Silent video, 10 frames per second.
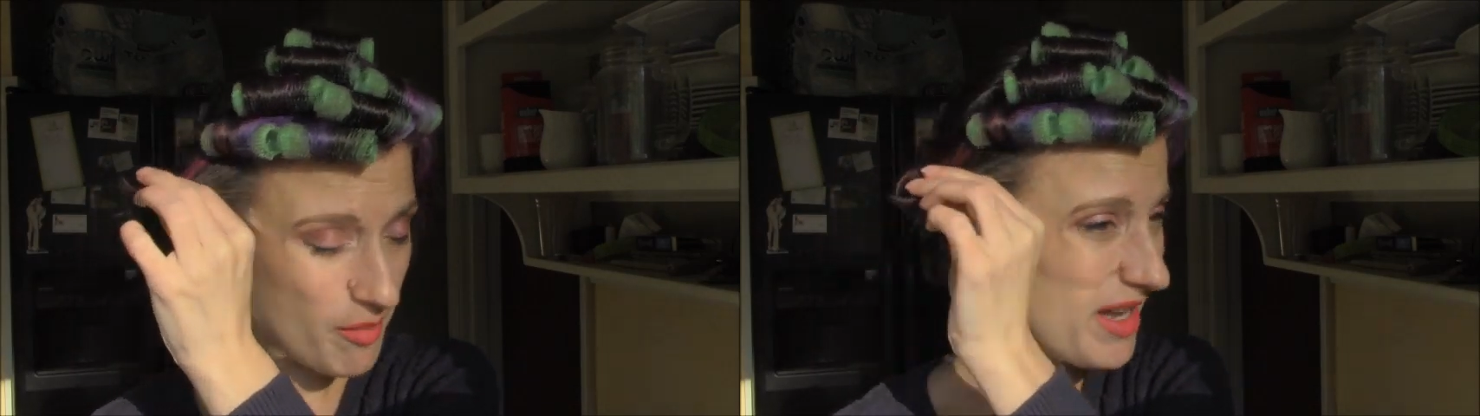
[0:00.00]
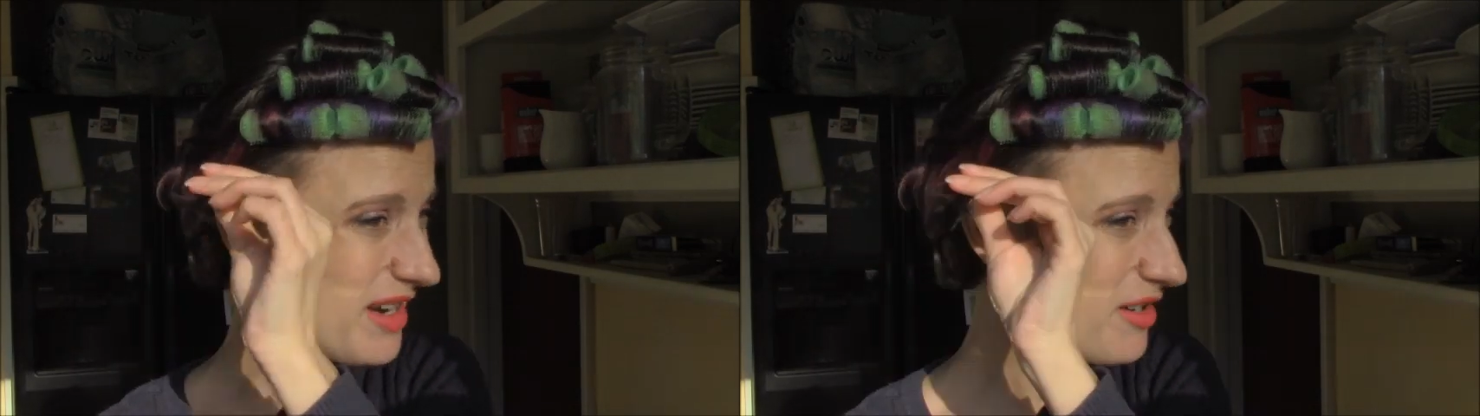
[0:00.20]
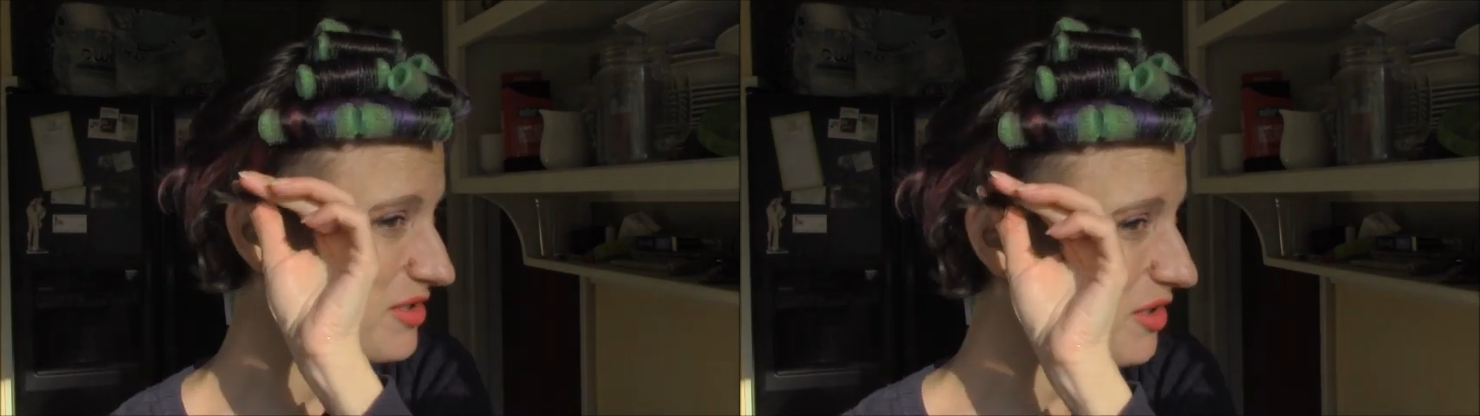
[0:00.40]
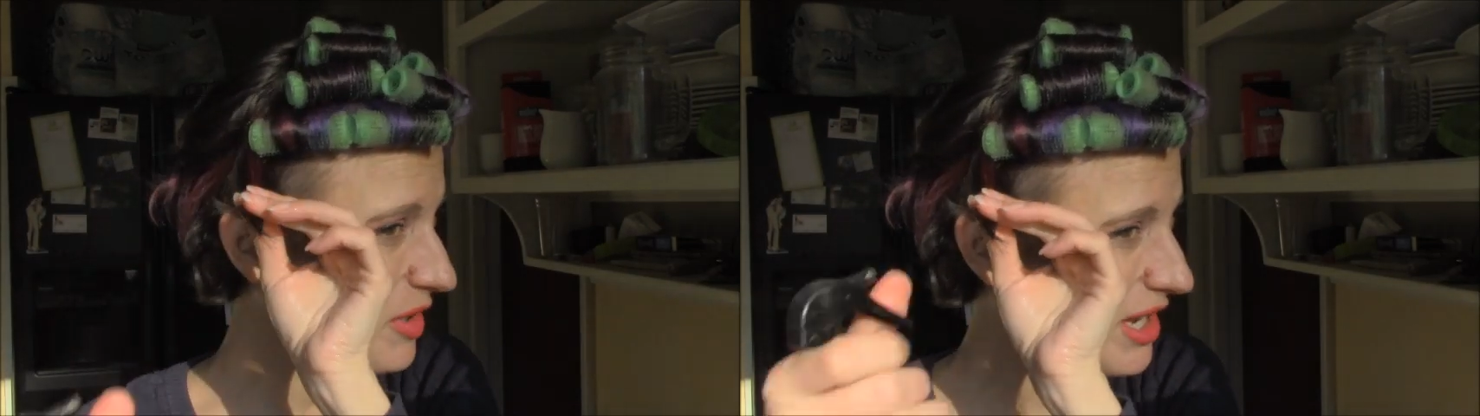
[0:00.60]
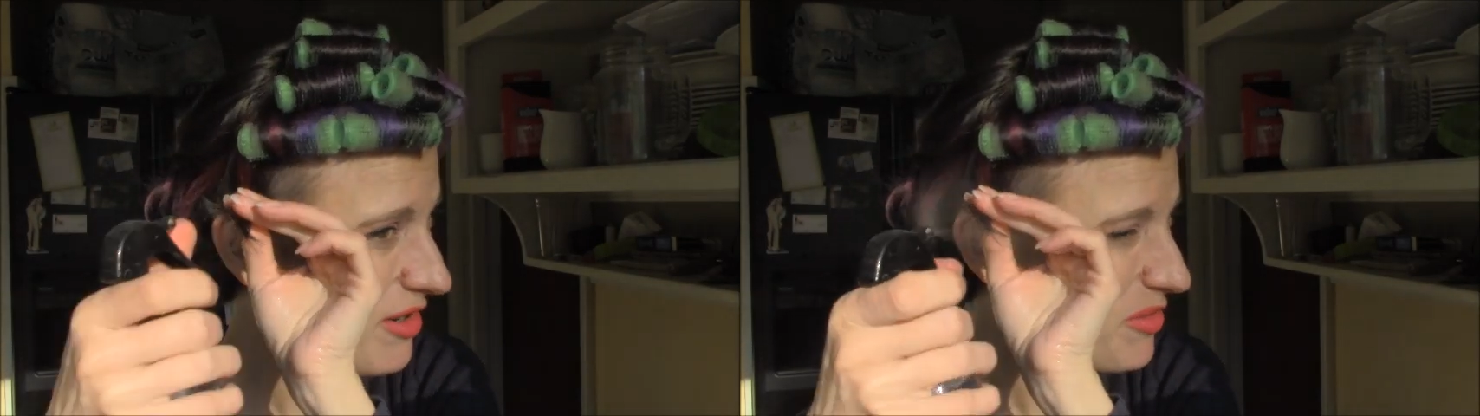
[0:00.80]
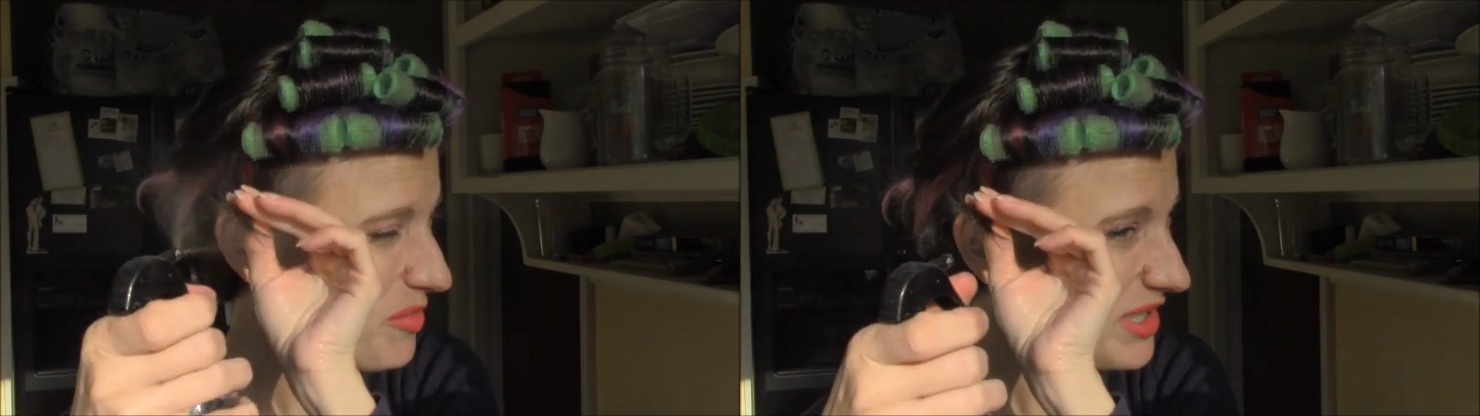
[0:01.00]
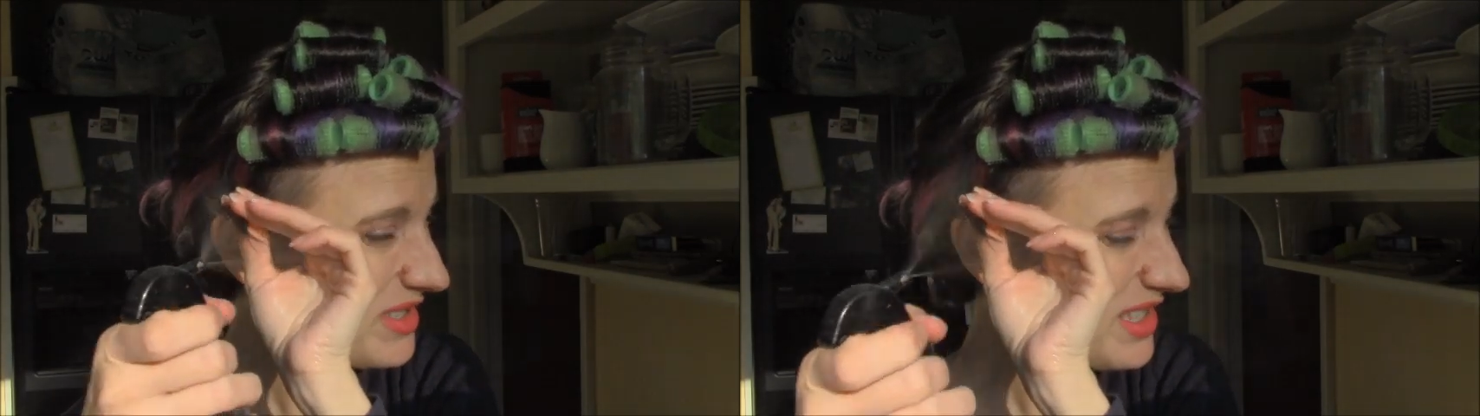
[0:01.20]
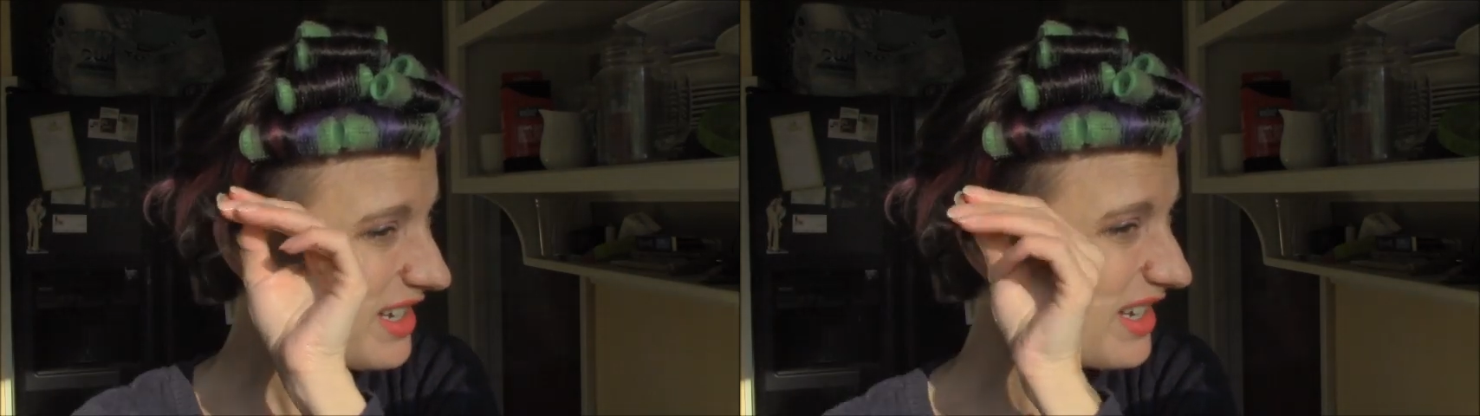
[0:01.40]
My hair is growing out from a
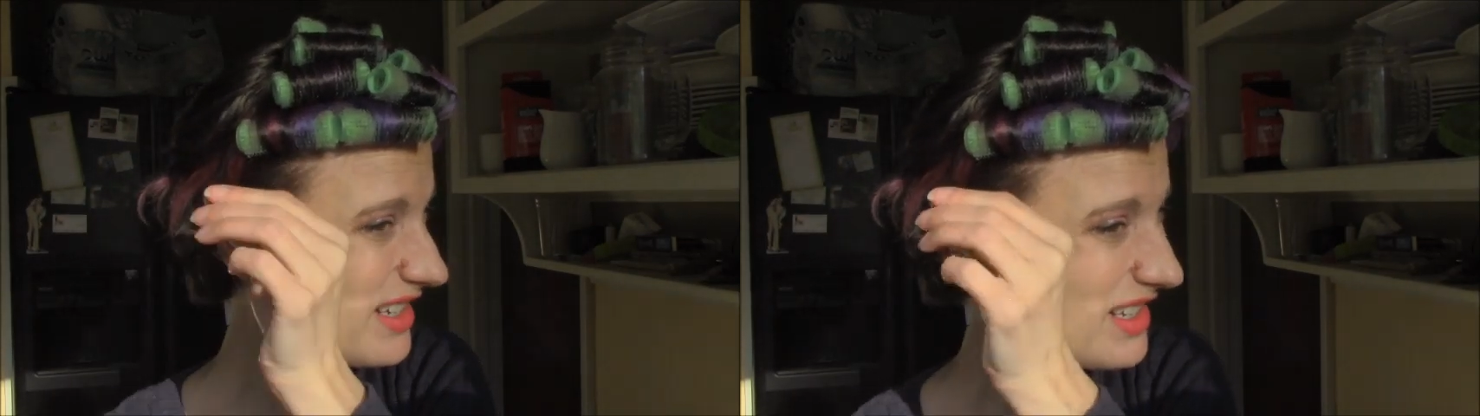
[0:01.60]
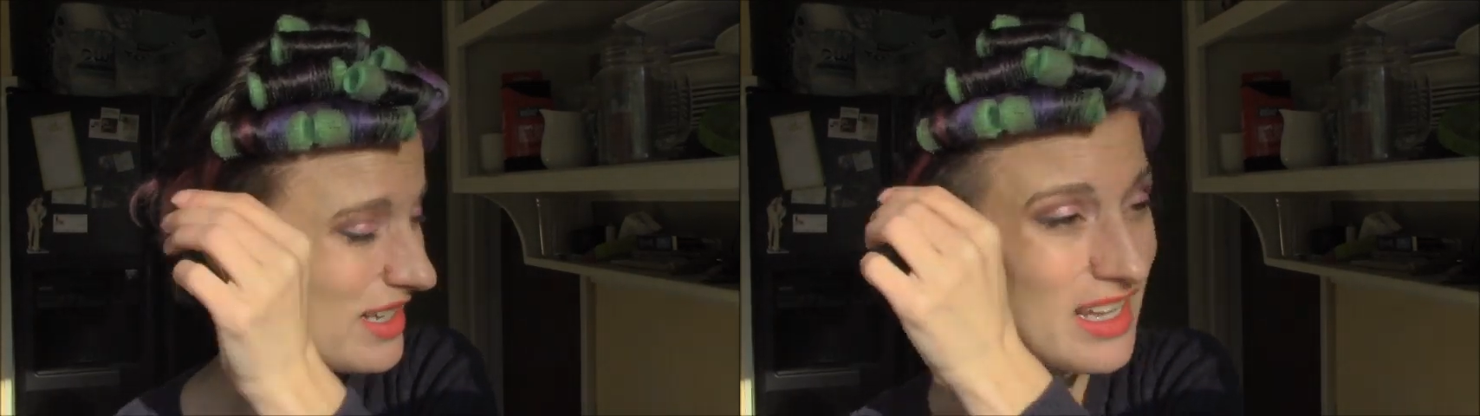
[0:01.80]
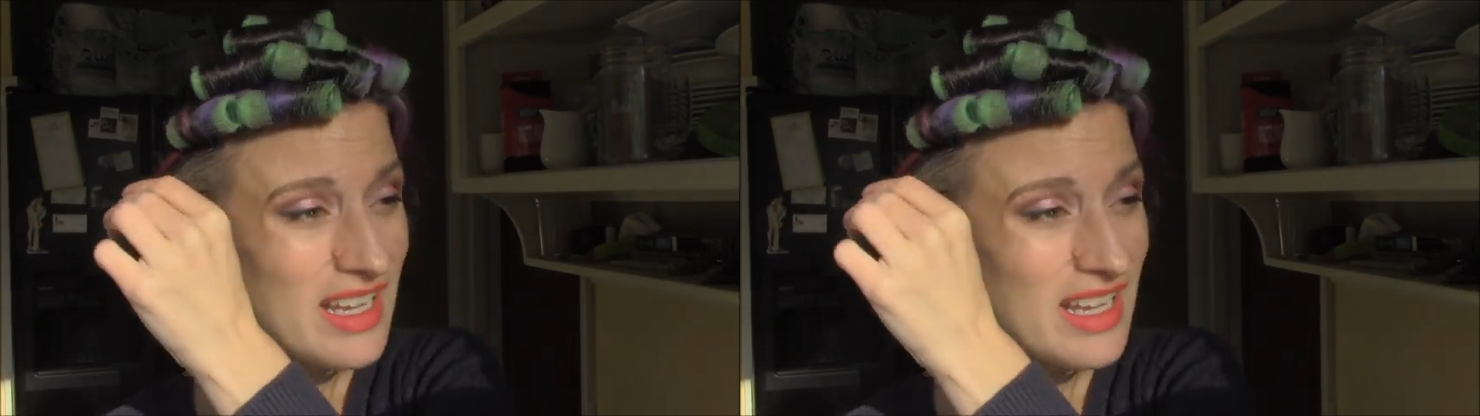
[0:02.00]
pixie cut.